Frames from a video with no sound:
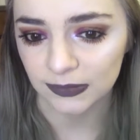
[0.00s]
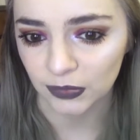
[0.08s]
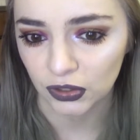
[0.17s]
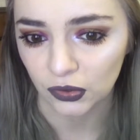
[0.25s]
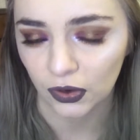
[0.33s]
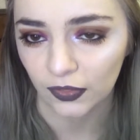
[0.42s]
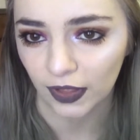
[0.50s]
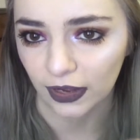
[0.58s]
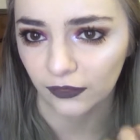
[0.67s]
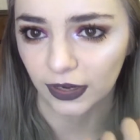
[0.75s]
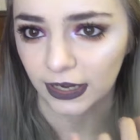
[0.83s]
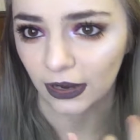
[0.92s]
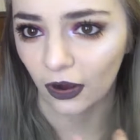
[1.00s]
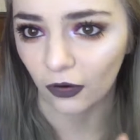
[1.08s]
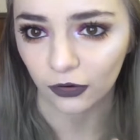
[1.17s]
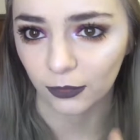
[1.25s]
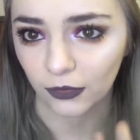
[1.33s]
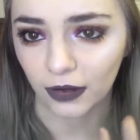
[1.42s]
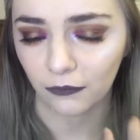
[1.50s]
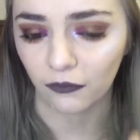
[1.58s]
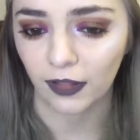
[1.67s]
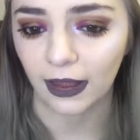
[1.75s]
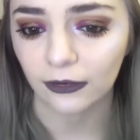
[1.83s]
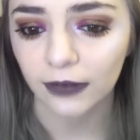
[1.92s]
but not in like a really horrible
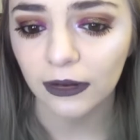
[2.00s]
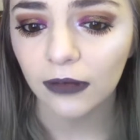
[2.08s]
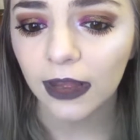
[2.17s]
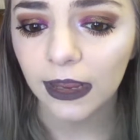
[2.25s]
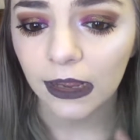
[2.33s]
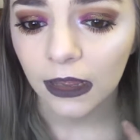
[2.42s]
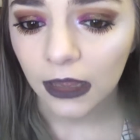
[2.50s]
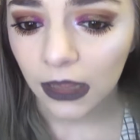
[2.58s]
unflattering way.